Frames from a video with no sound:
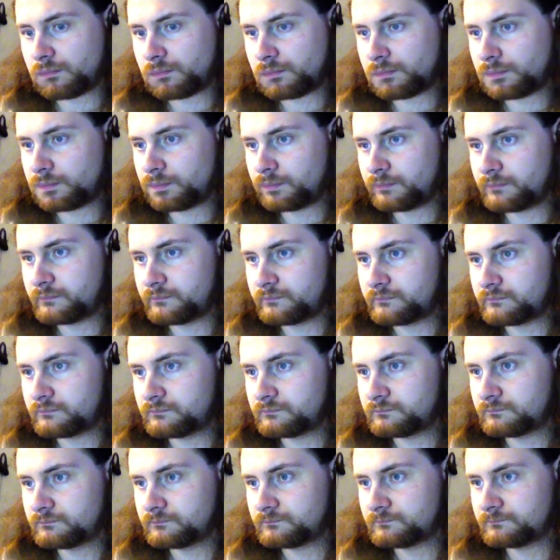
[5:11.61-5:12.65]

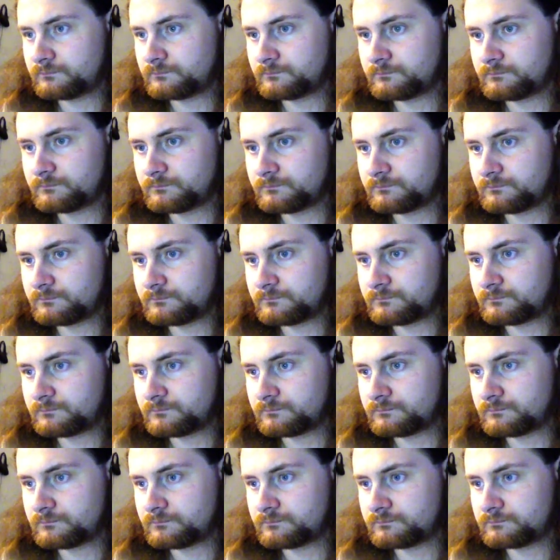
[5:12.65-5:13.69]

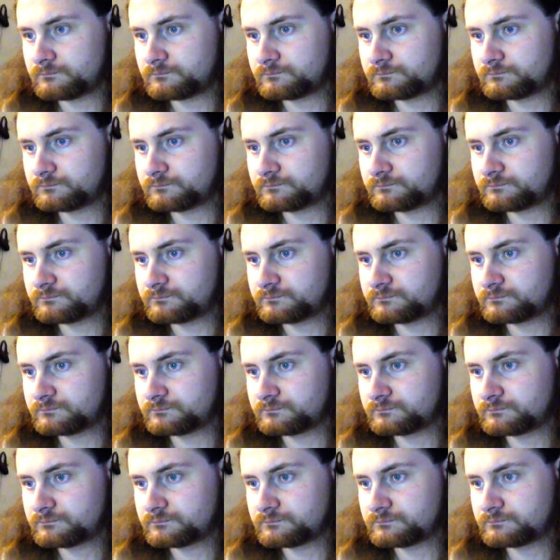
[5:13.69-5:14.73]

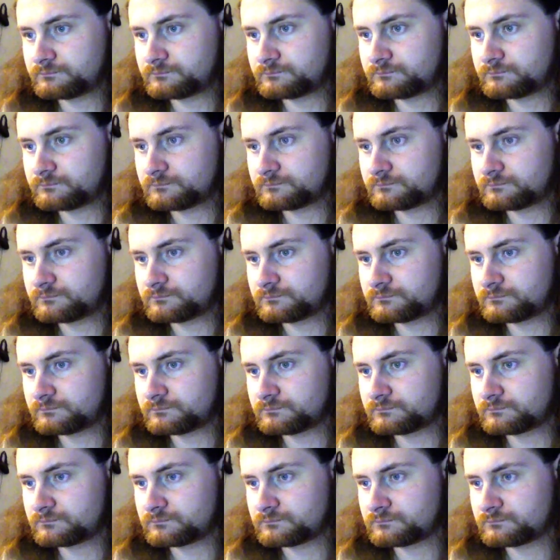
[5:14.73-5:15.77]

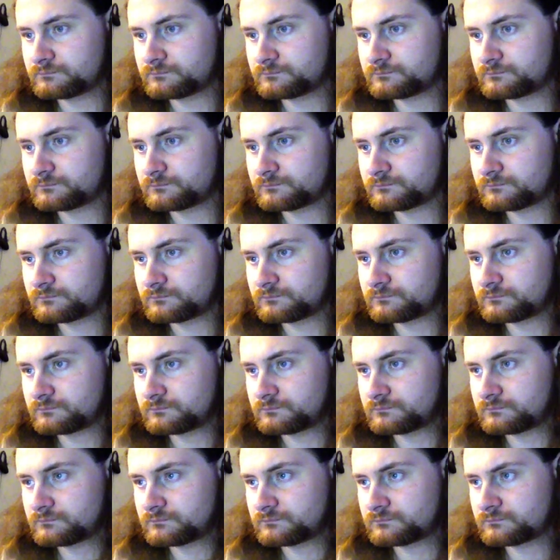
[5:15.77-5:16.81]

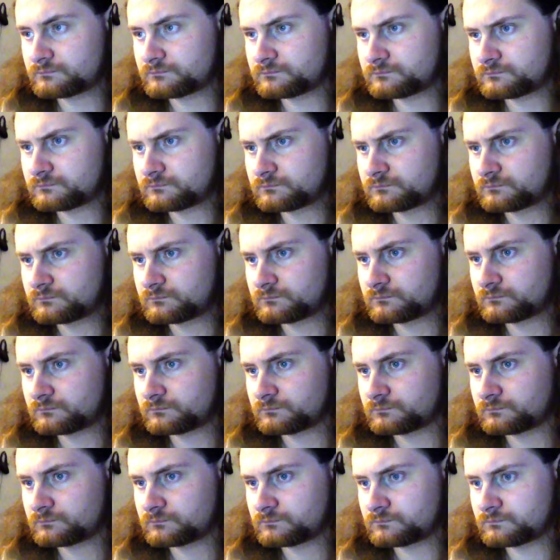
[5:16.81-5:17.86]

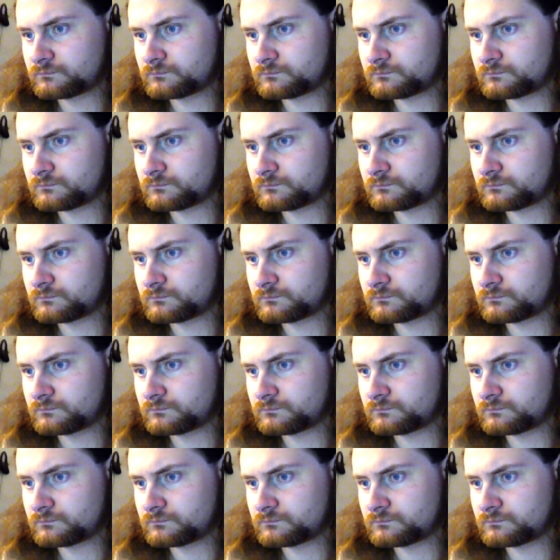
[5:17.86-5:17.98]
(no one is talking)